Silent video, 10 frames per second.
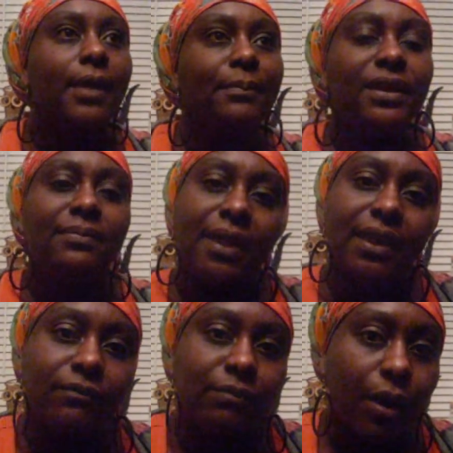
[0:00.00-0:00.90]
but it may
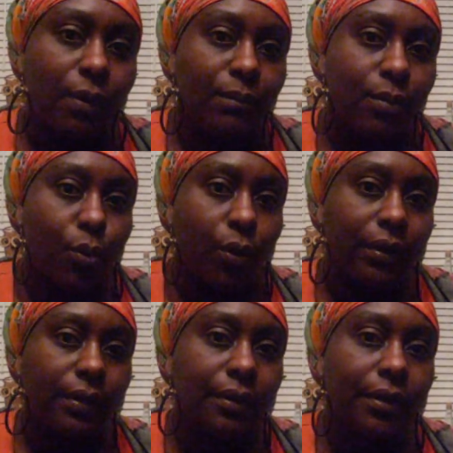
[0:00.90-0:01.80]
have brought more.
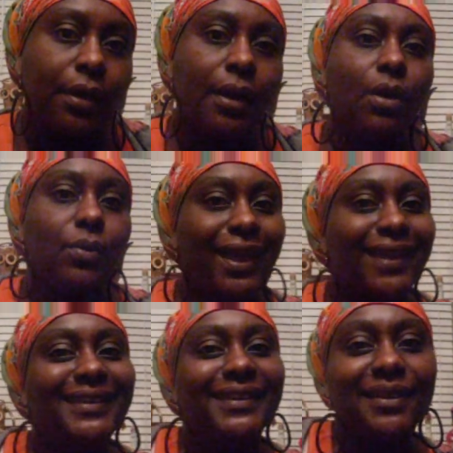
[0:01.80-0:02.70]

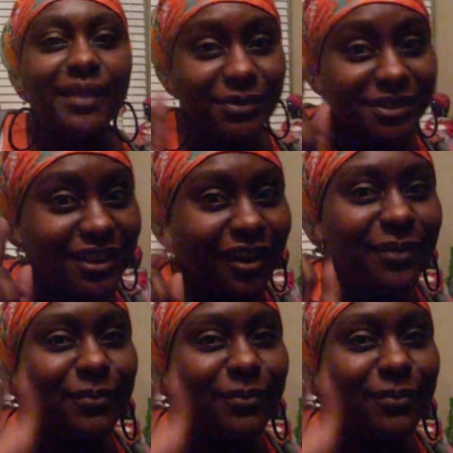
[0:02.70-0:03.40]
Okay, I'm gonna start